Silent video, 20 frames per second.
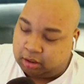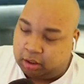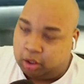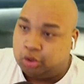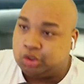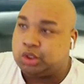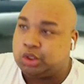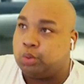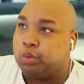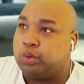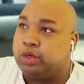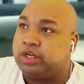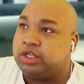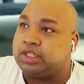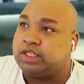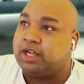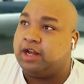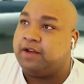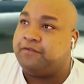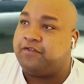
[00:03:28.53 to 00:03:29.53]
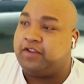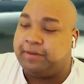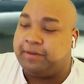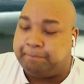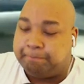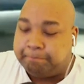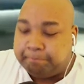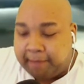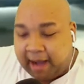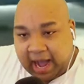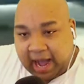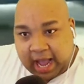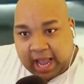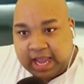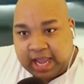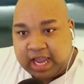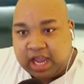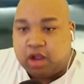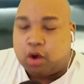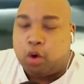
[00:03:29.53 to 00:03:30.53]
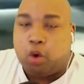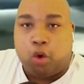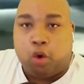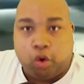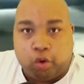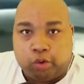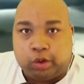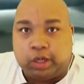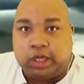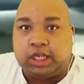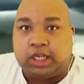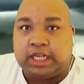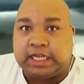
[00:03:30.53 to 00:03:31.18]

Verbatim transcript: Also, real stuff. If Mai and Orie